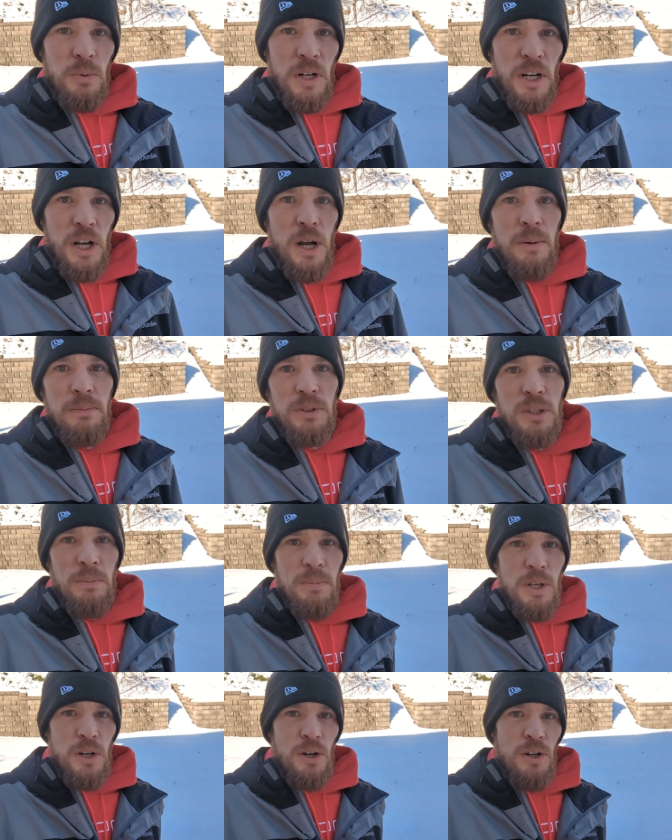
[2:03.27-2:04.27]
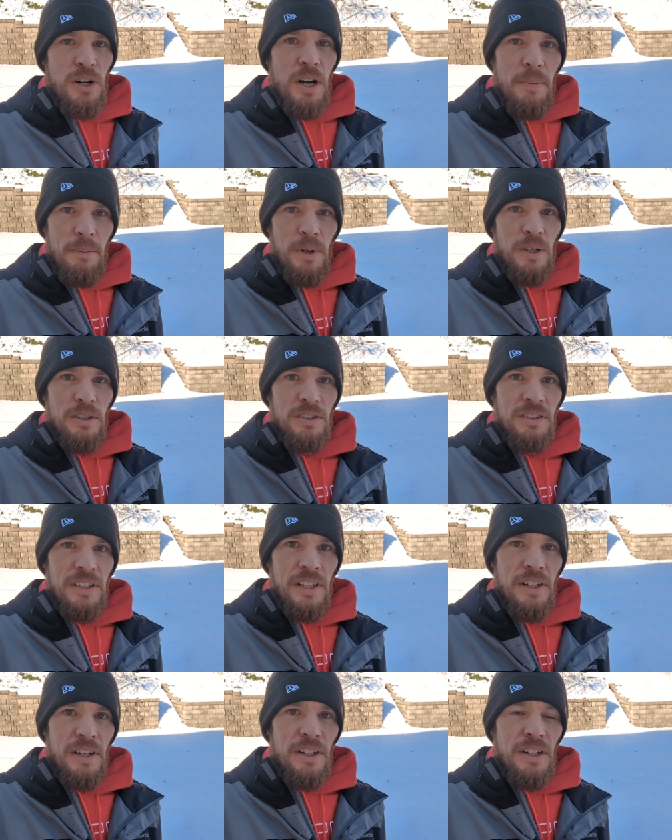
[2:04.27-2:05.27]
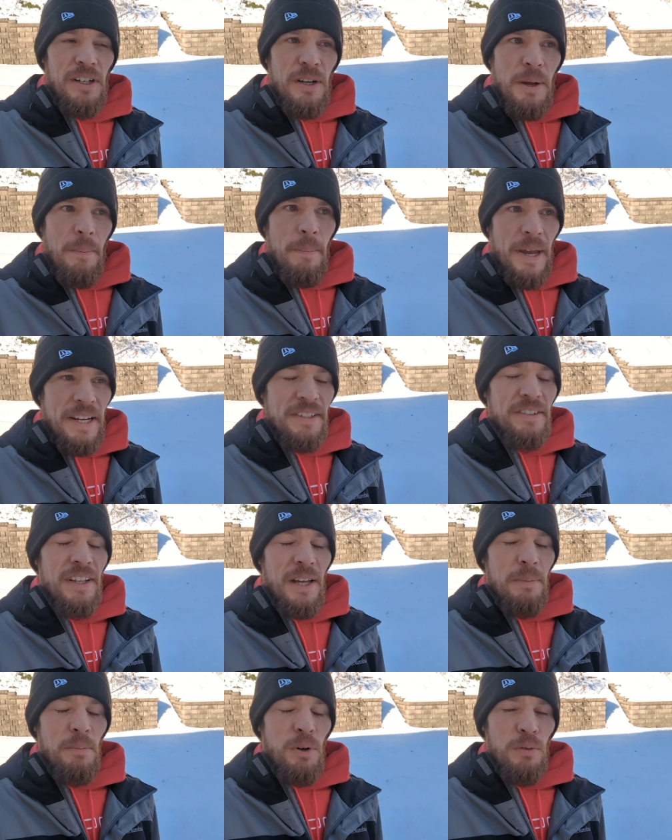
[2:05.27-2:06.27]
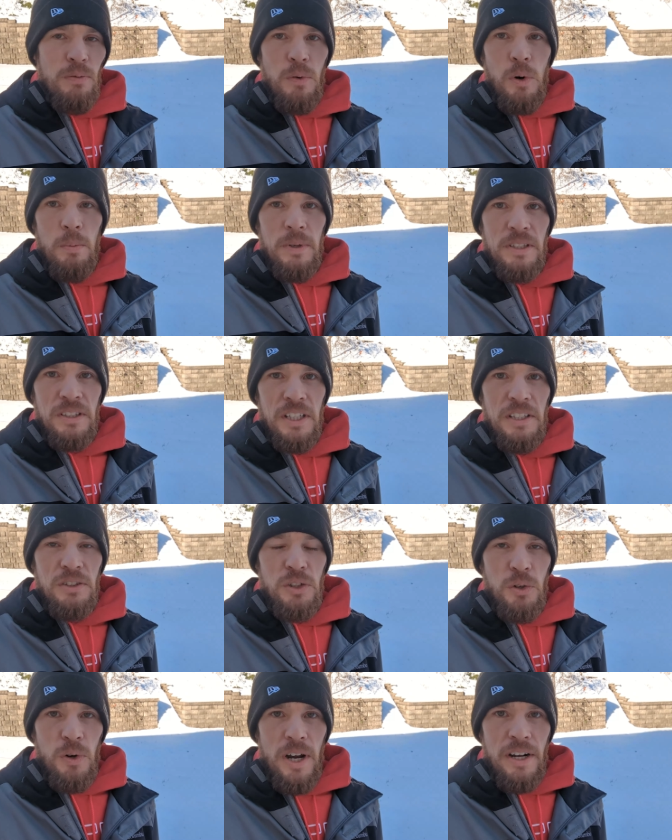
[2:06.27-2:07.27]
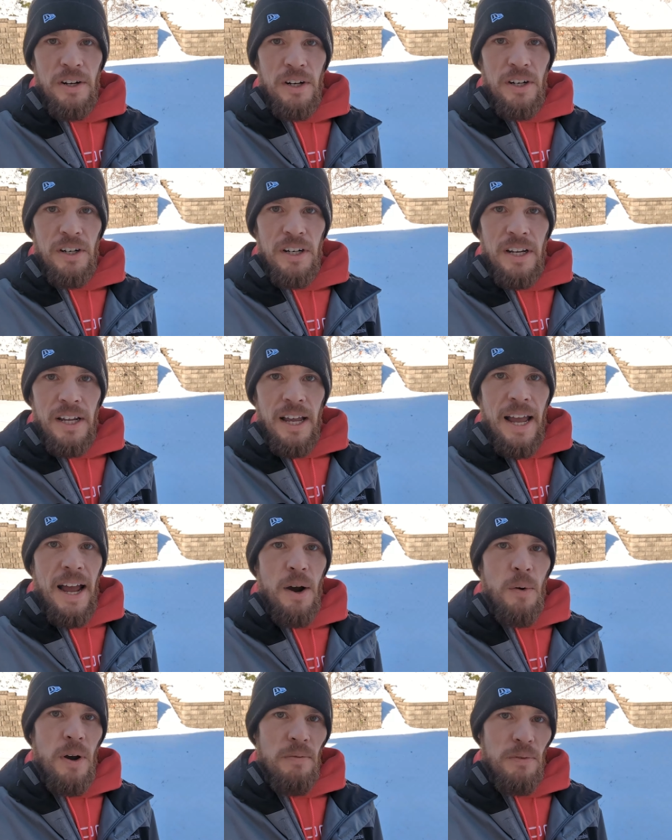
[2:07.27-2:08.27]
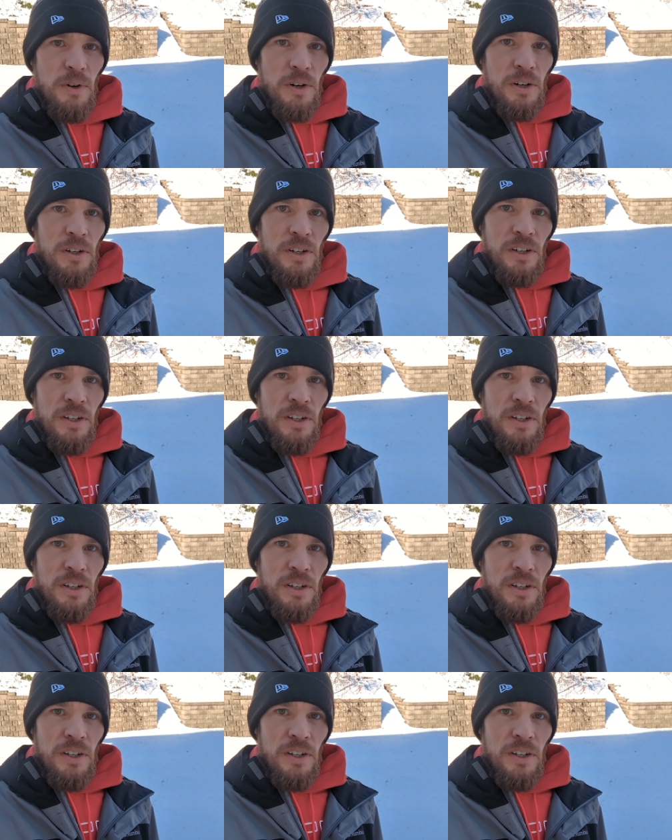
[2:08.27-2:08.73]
when it comes to pure numbers. Their baseline performance is greater. However,